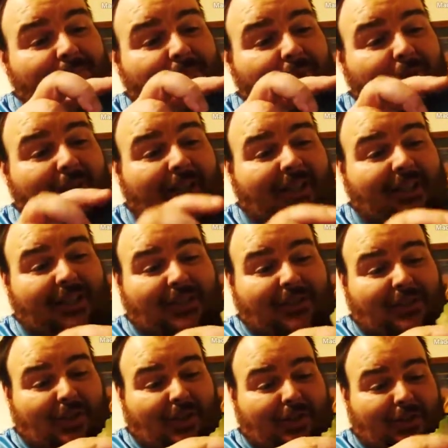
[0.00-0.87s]
You got the
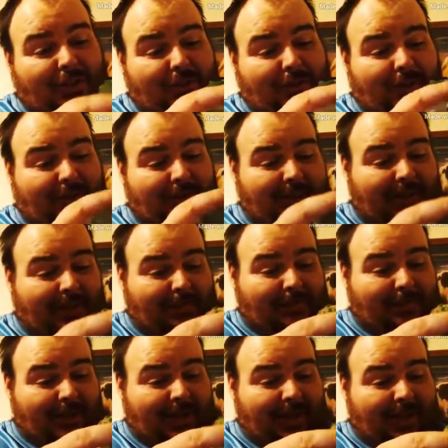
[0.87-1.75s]
darker green right
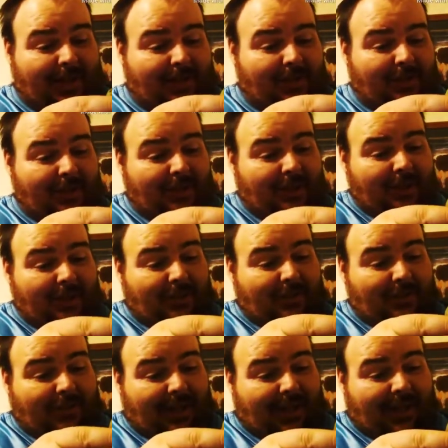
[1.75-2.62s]
up there.
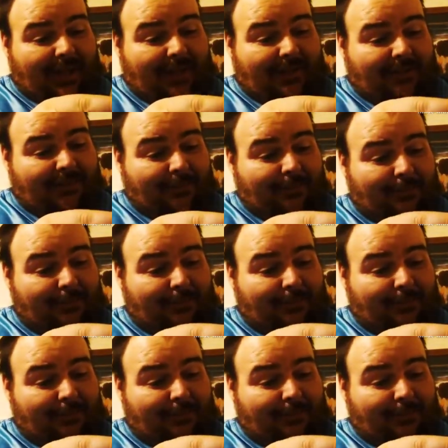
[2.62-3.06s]
You got